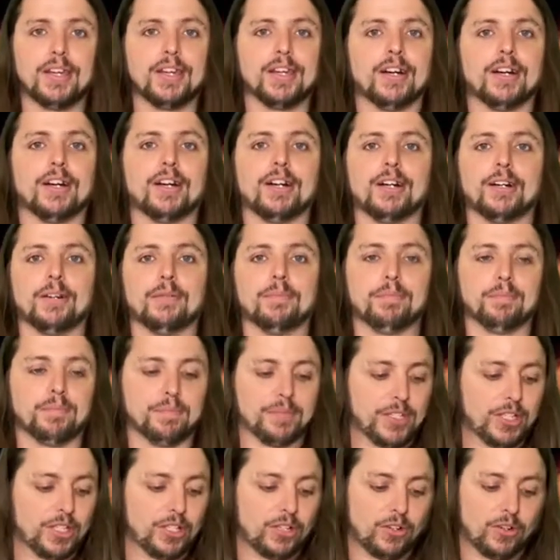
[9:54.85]

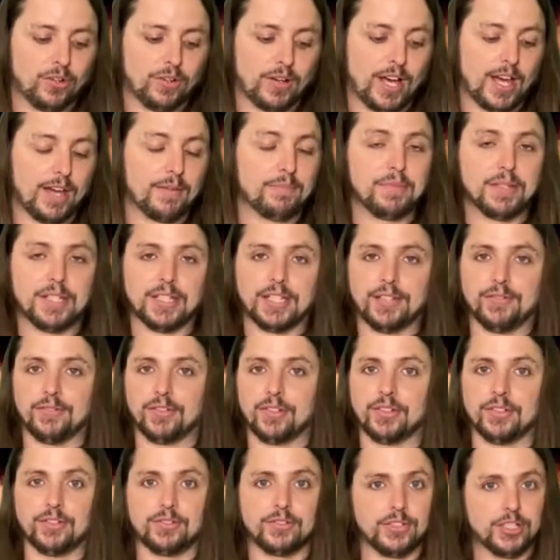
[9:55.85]
I've been
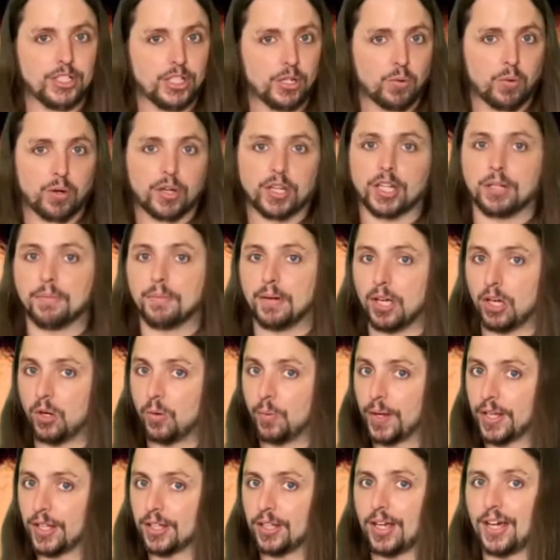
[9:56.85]
even, working on my own
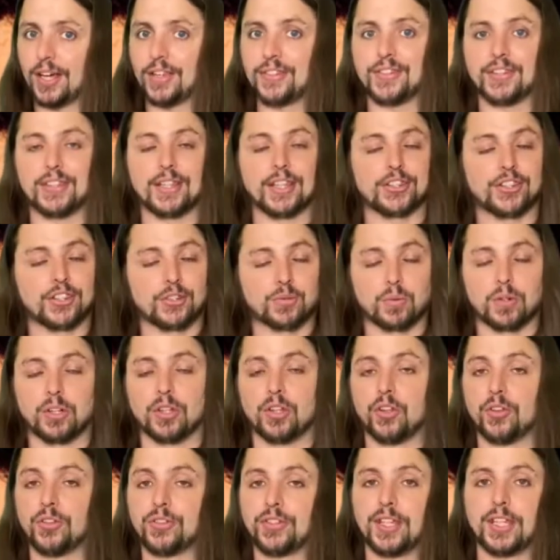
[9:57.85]
weight loss, and that's just one of
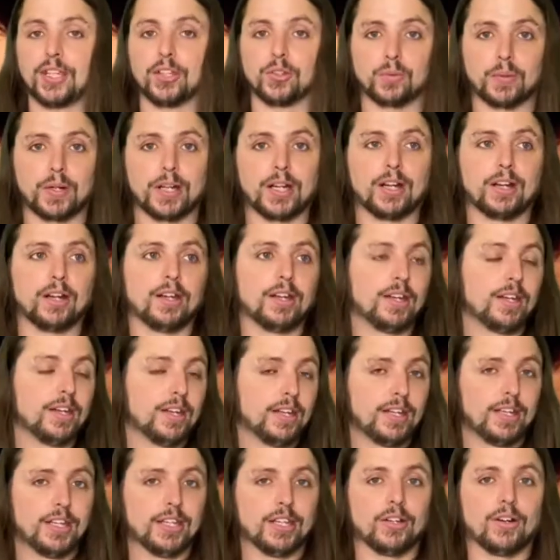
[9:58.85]
those things where,
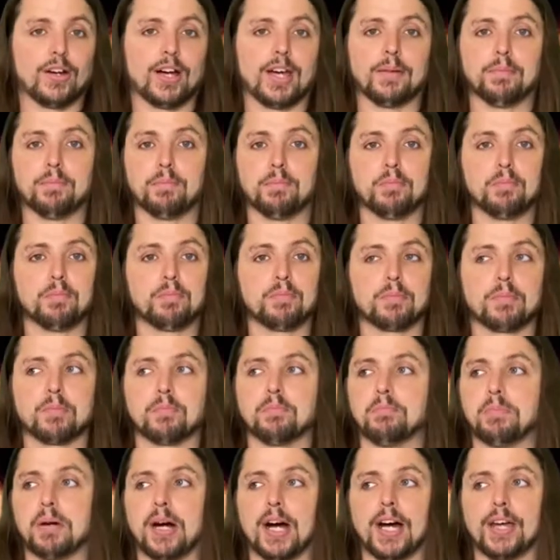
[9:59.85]
I
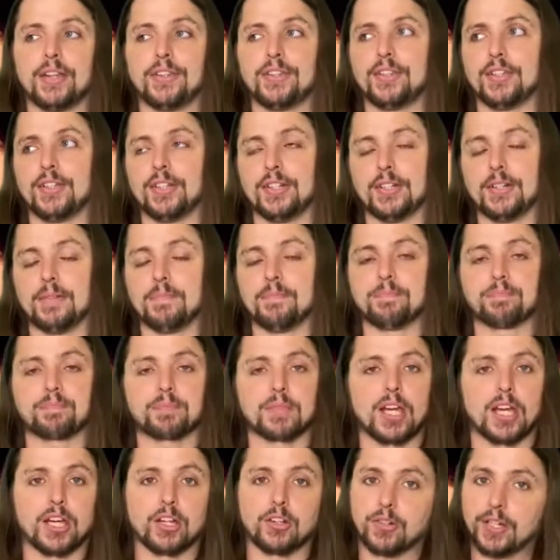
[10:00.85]
bought
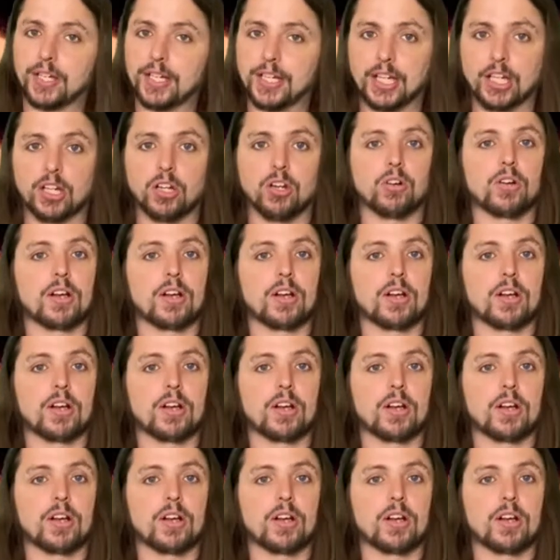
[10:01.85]
a Green Arrow